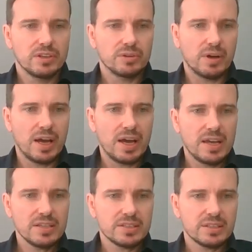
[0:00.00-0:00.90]
your
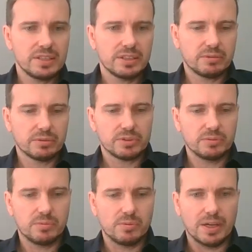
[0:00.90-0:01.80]
a is equal
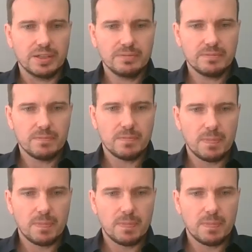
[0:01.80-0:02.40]
to 1,